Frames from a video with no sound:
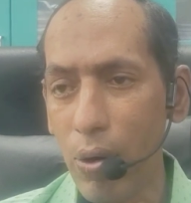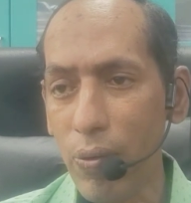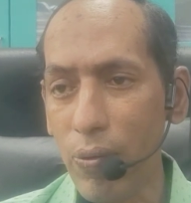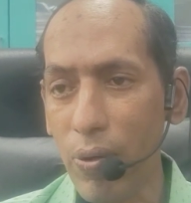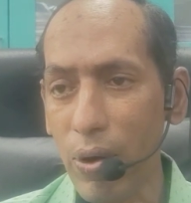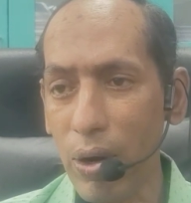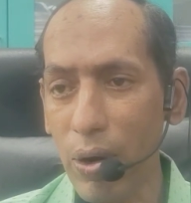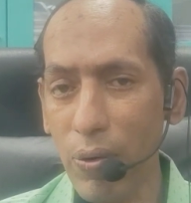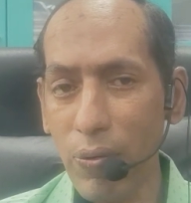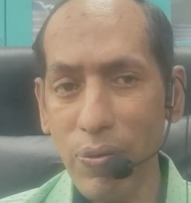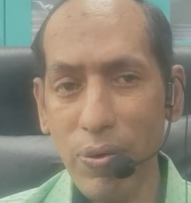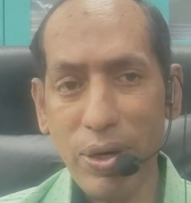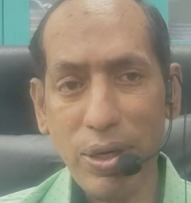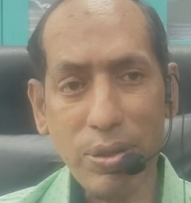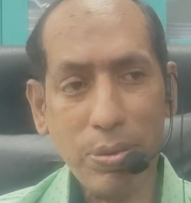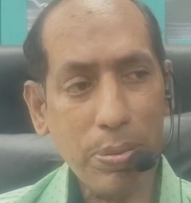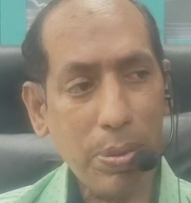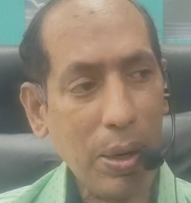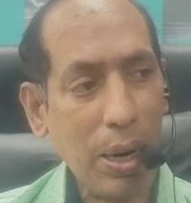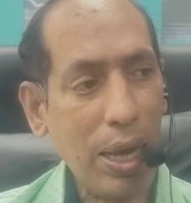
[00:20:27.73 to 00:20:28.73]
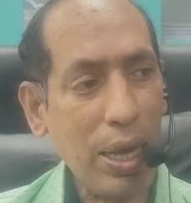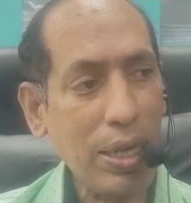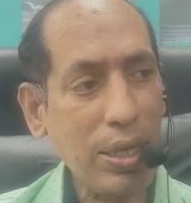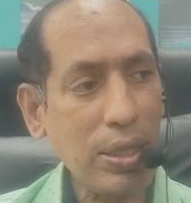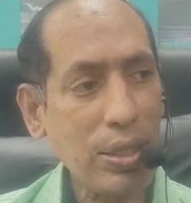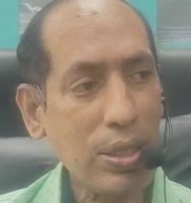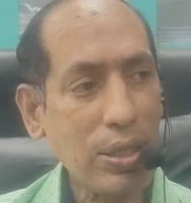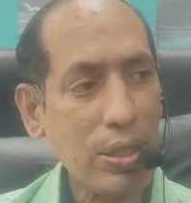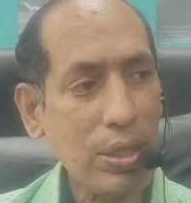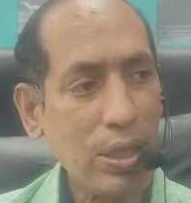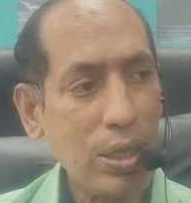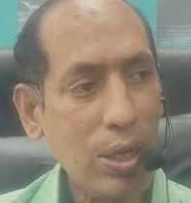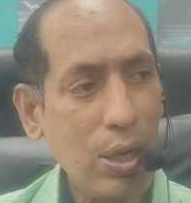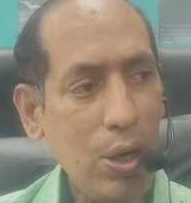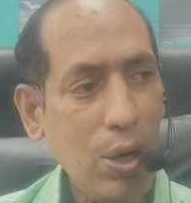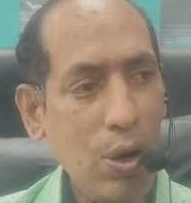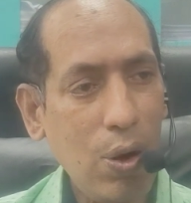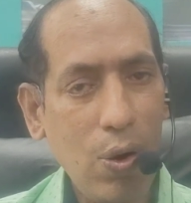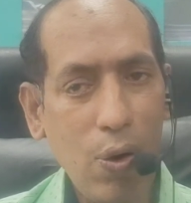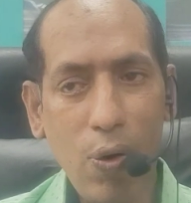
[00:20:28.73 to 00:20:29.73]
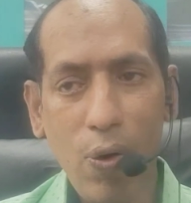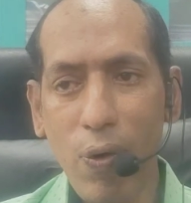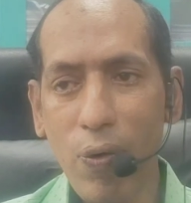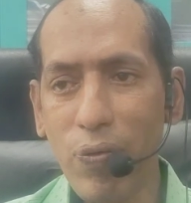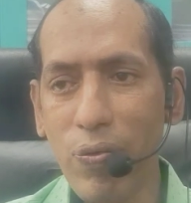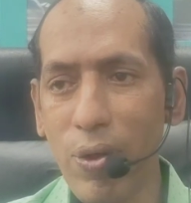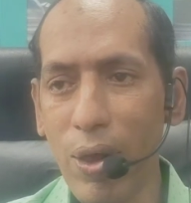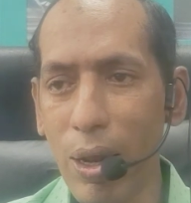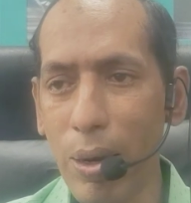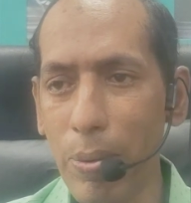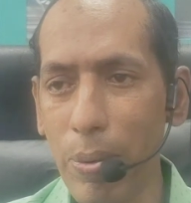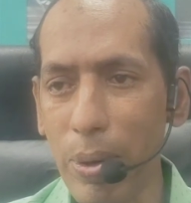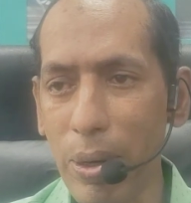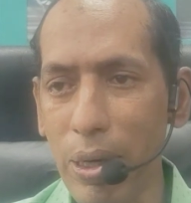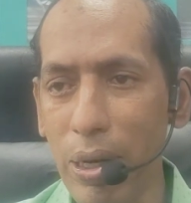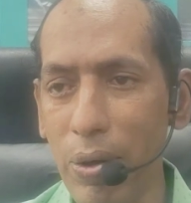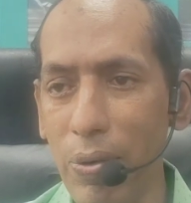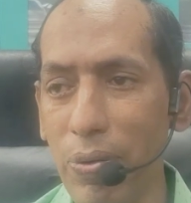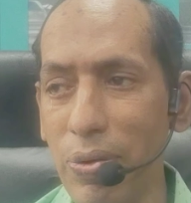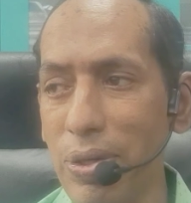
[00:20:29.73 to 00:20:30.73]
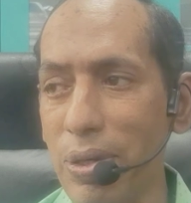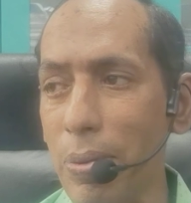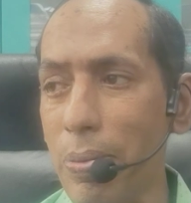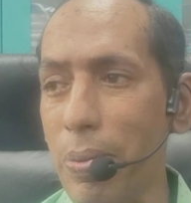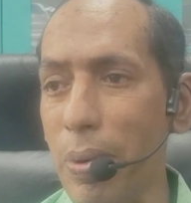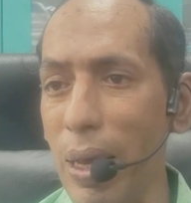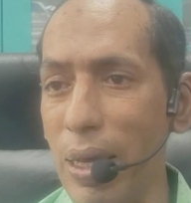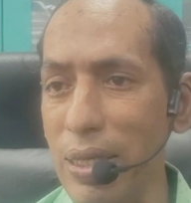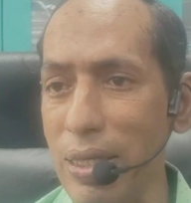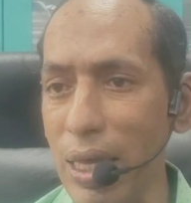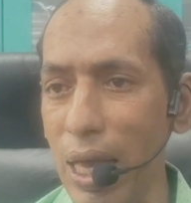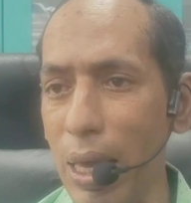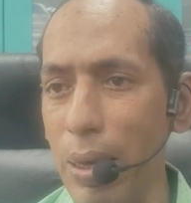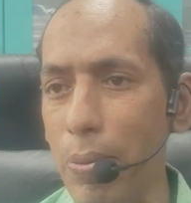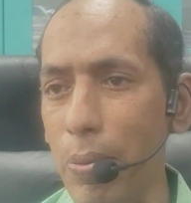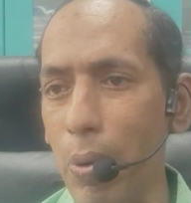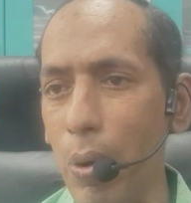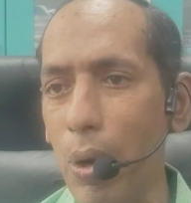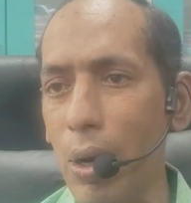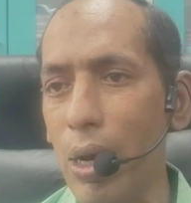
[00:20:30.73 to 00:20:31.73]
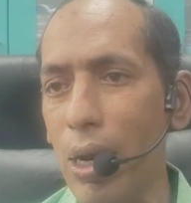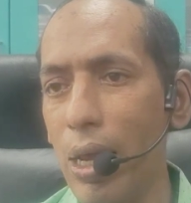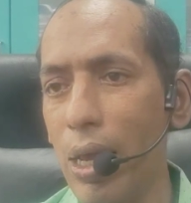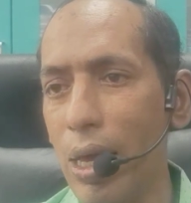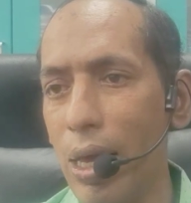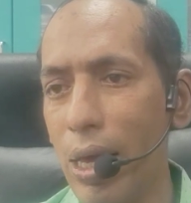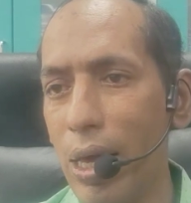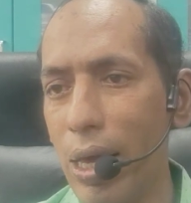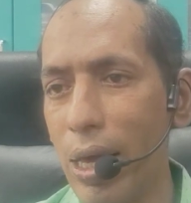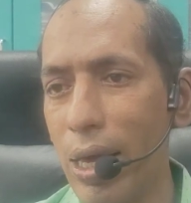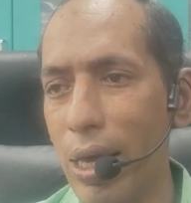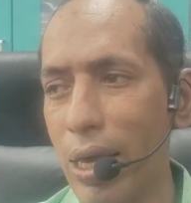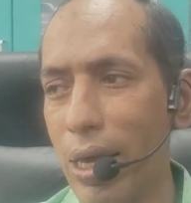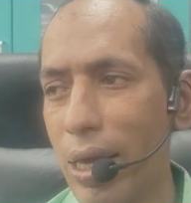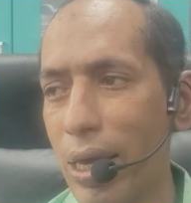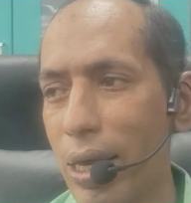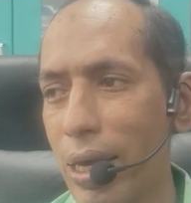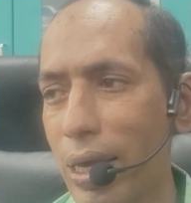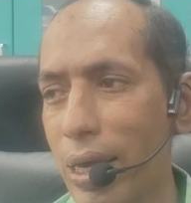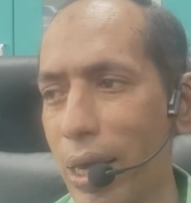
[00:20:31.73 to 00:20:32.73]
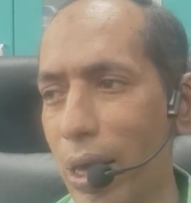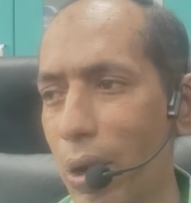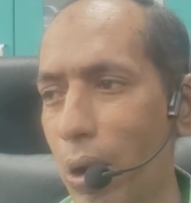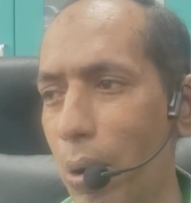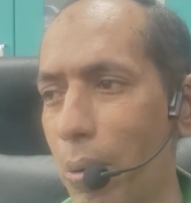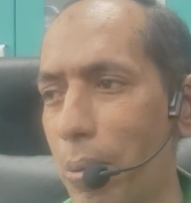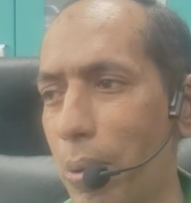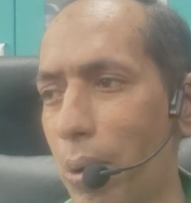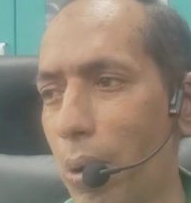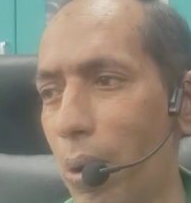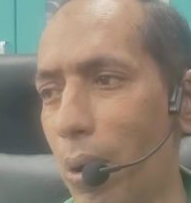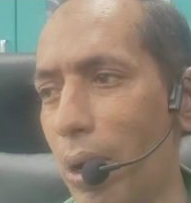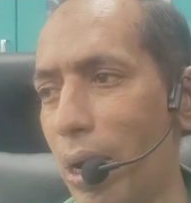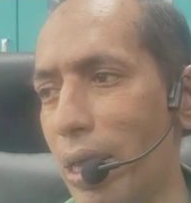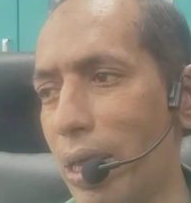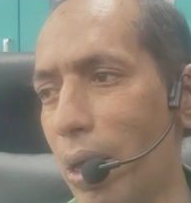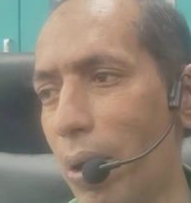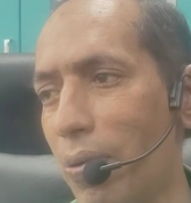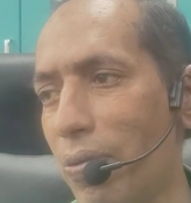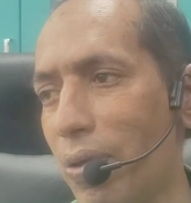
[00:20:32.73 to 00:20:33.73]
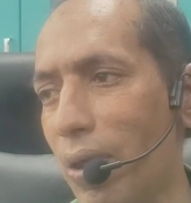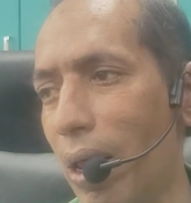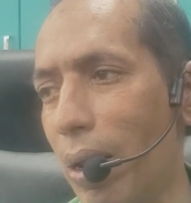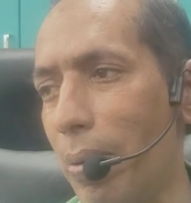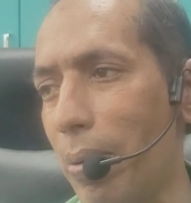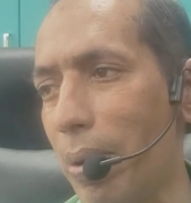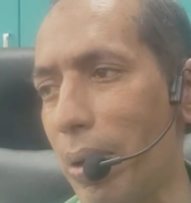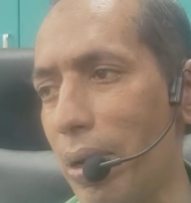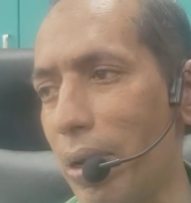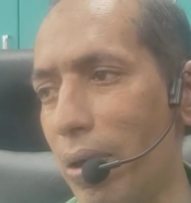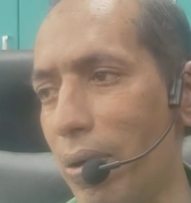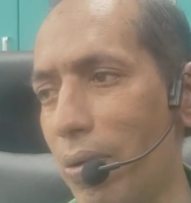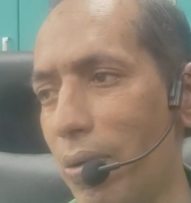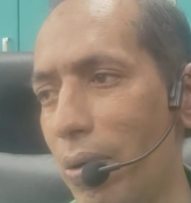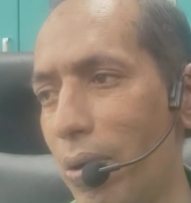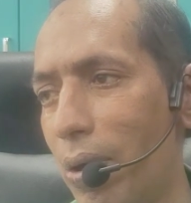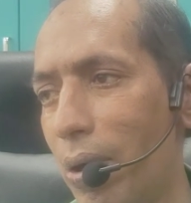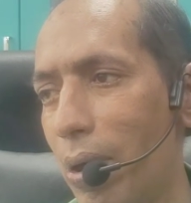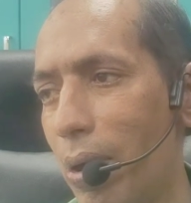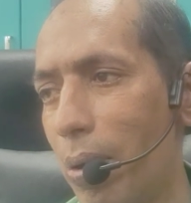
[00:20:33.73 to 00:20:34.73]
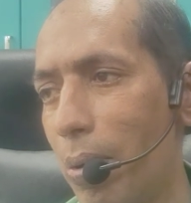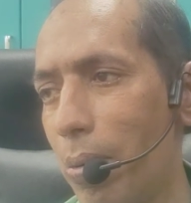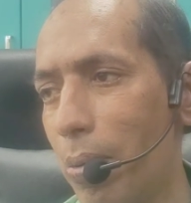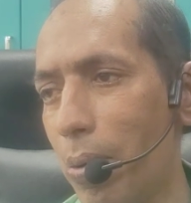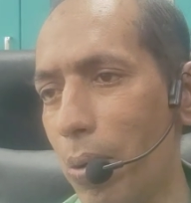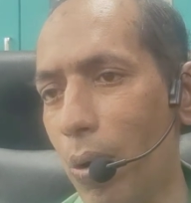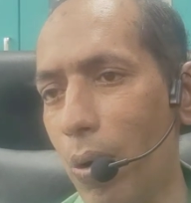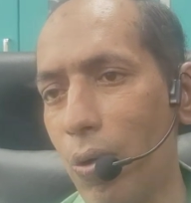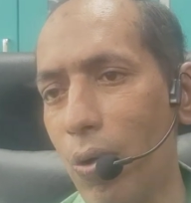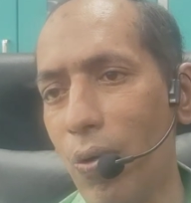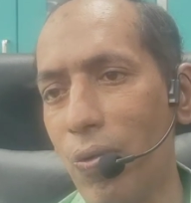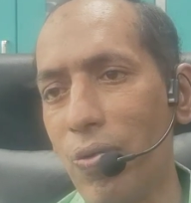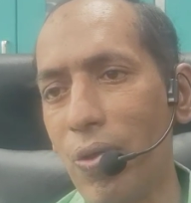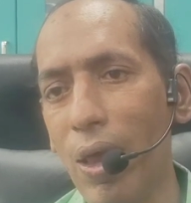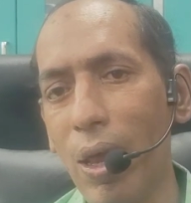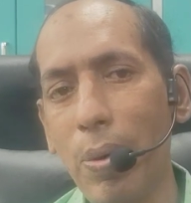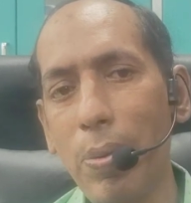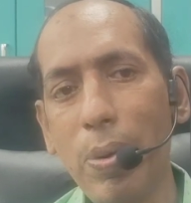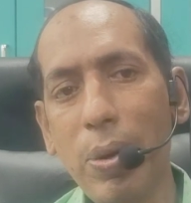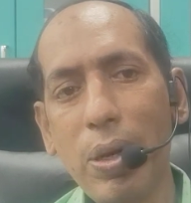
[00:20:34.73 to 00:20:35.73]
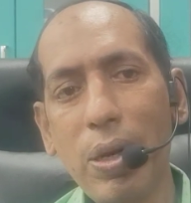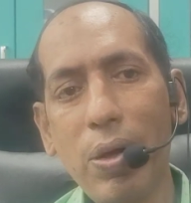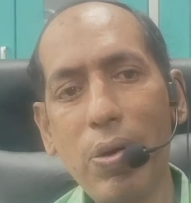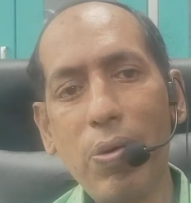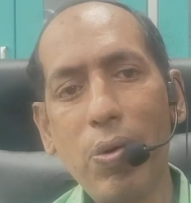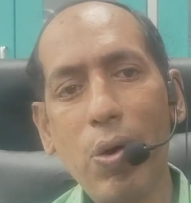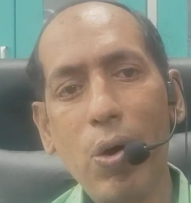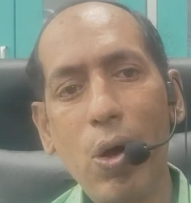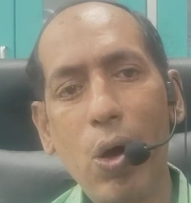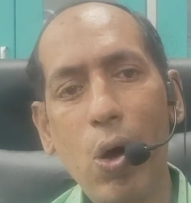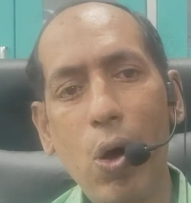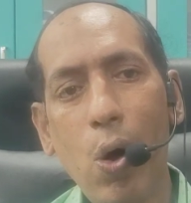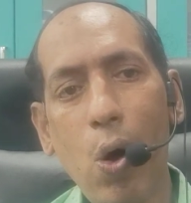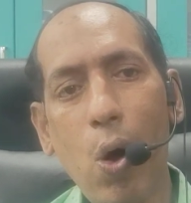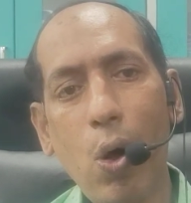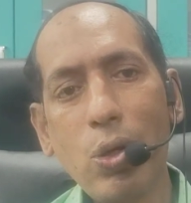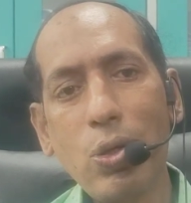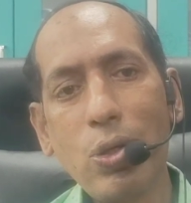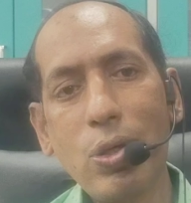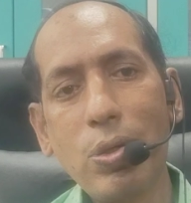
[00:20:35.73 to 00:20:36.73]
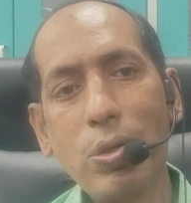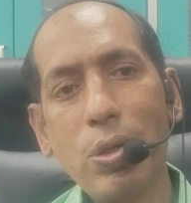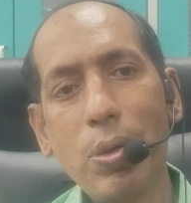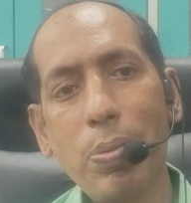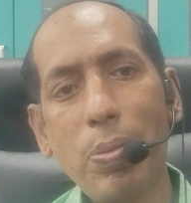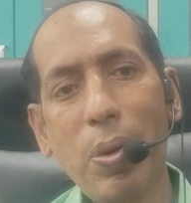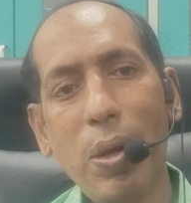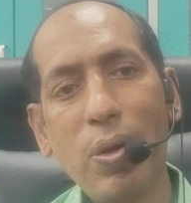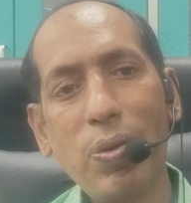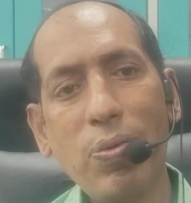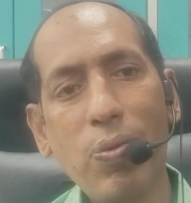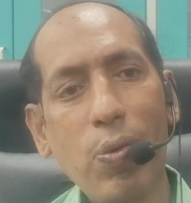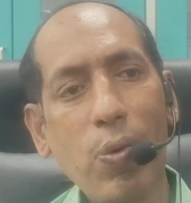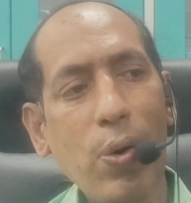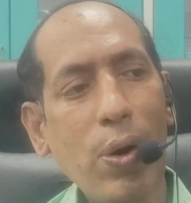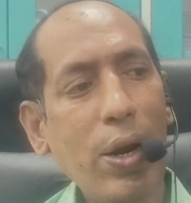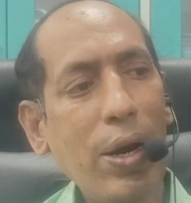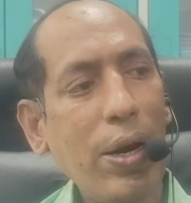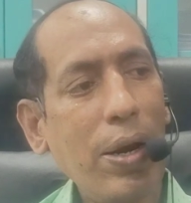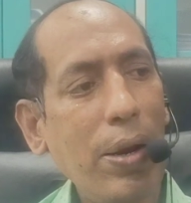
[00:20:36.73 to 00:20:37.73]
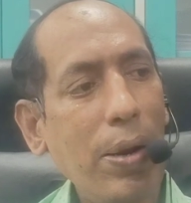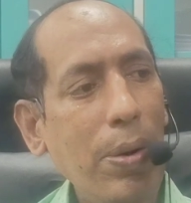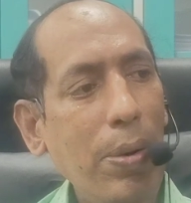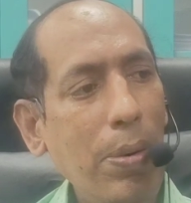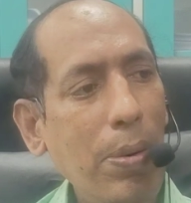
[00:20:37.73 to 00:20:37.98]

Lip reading: One of its branch, ophthalmic nerve, which supplies the eyeball, cannot be called as ophthalmic nerve because ophthalmic nerve also supplies forehead.